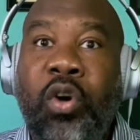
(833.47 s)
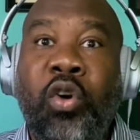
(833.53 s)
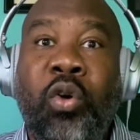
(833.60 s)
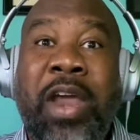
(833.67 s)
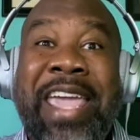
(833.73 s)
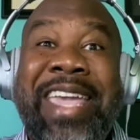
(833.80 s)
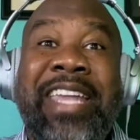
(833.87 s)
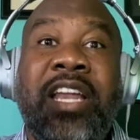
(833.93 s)

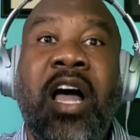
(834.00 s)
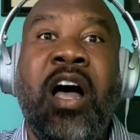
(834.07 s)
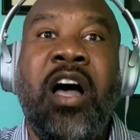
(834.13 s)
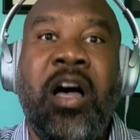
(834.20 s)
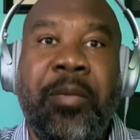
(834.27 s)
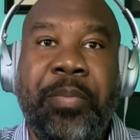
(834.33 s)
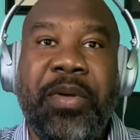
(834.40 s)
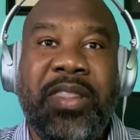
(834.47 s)
grade
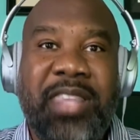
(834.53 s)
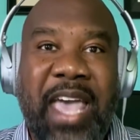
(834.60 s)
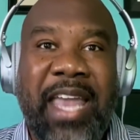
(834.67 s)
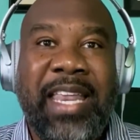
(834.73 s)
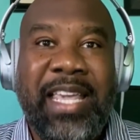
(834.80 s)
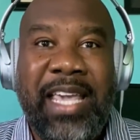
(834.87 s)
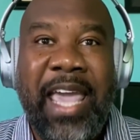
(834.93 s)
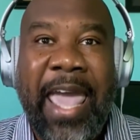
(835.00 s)
up
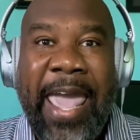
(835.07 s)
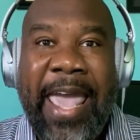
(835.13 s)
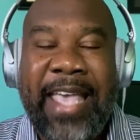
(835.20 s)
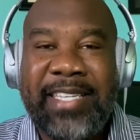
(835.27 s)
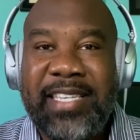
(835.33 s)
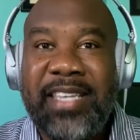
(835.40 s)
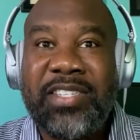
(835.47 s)
that he has,